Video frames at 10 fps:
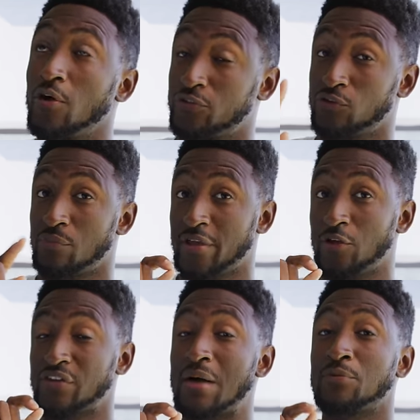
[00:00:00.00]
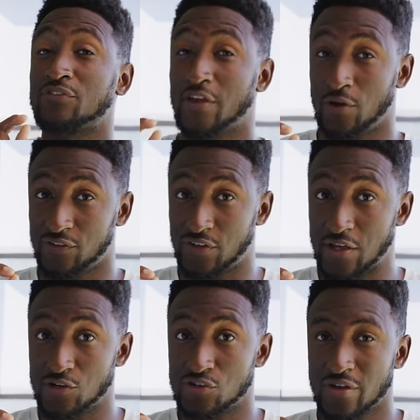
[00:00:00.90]
But also something else Apple said on
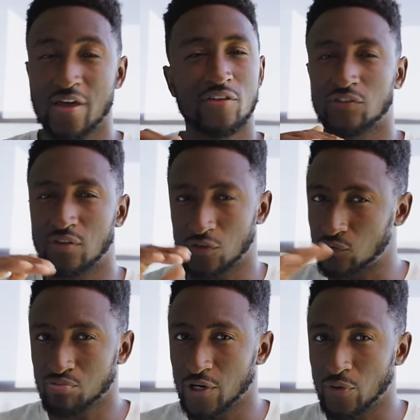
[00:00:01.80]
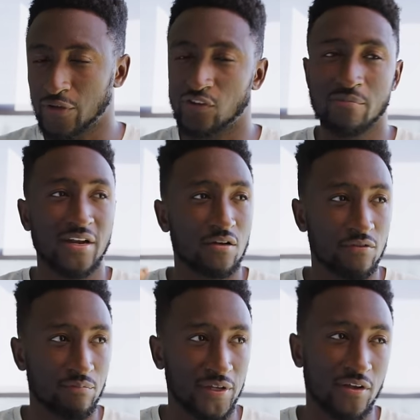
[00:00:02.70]
stage, and this was pretty quick, so you might not
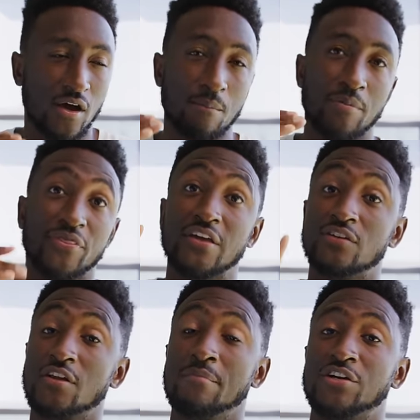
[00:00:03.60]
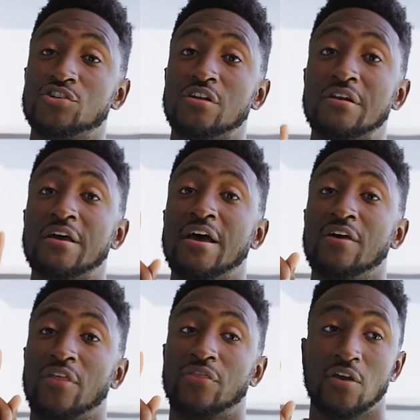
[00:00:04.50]
have even picked it up, but they did mention
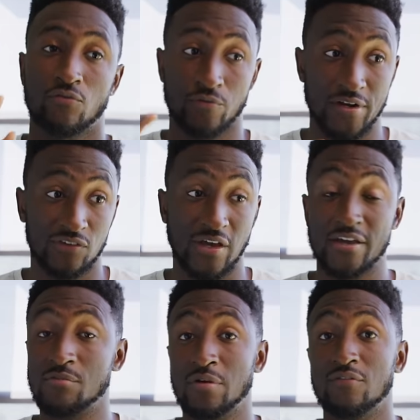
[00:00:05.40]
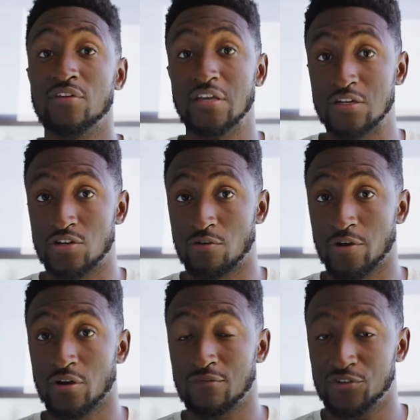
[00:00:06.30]
that they have redesigned a bit of the
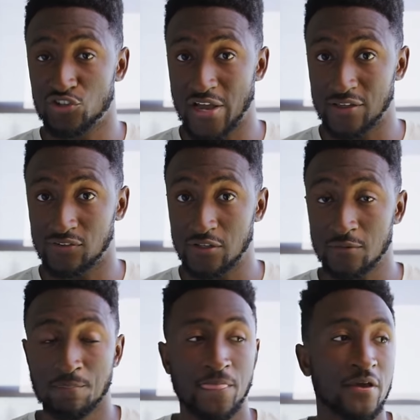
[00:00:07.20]
interior of the chassis